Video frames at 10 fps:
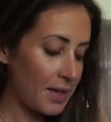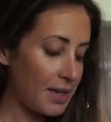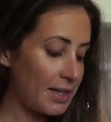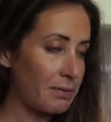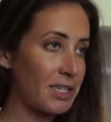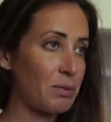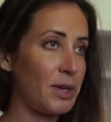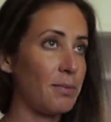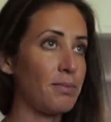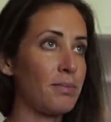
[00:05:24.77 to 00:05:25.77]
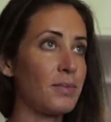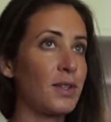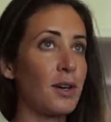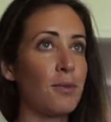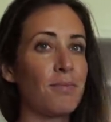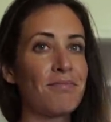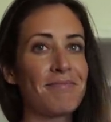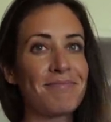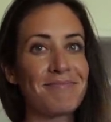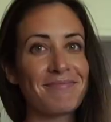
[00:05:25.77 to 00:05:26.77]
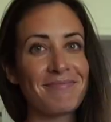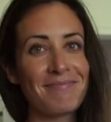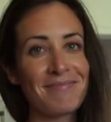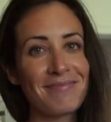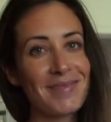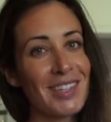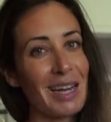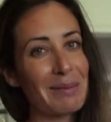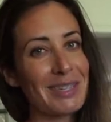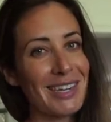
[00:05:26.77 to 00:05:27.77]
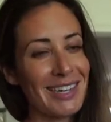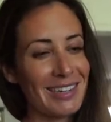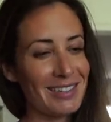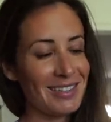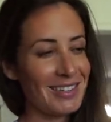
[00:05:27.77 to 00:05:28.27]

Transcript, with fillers: easy recipe. So I'm excited.